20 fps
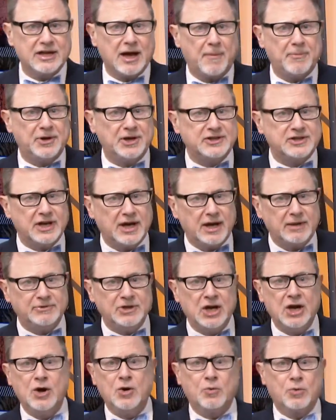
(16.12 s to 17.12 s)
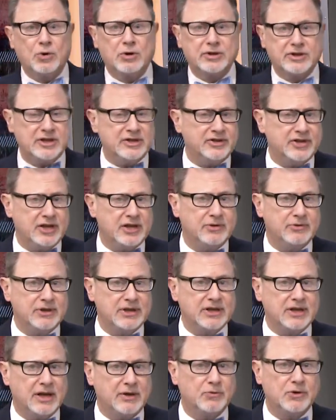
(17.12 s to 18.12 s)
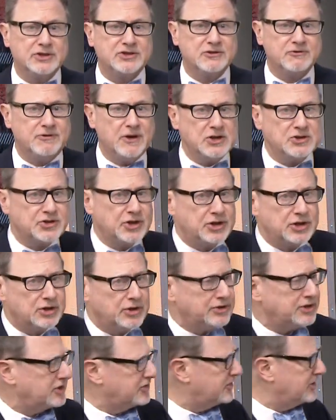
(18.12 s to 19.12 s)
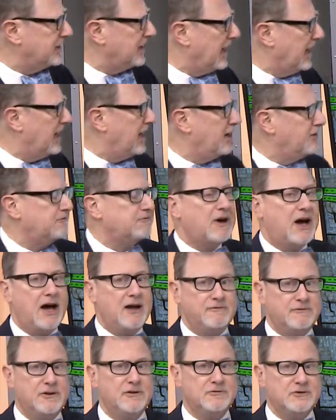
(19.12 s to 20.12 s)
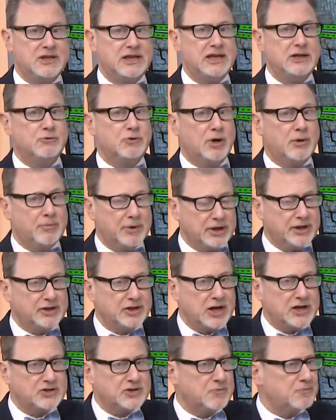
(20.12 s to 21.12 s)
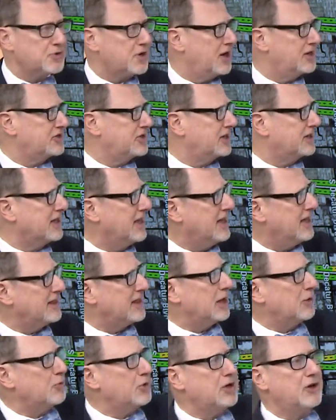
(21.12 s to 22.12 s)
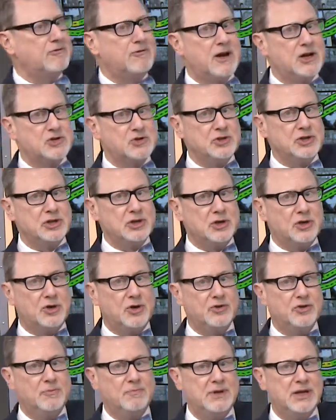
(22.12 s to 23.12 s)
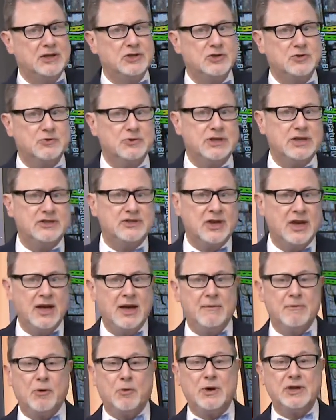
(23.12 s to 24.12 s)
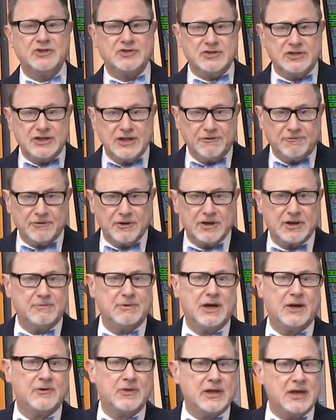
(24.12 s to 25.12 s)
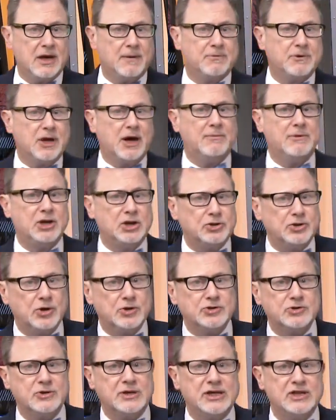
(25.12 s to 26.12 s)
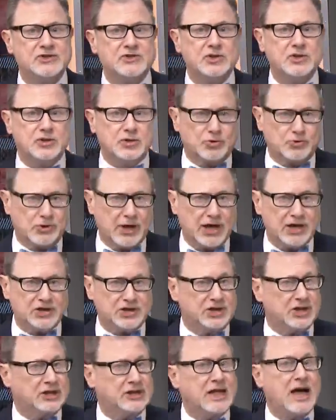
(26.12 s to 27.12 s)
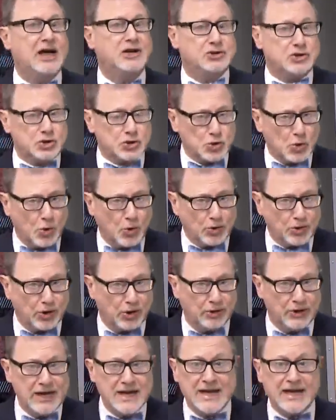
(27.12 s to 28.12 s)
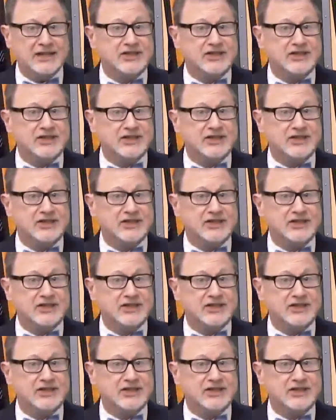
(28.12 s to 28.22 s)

it a couple of times. Work continuing on what's officially known as the I-515 Rehabilitation Project that we affectionately call the Big Squeeze. But what's different about the upcoming closure is the duration, a lot shorter.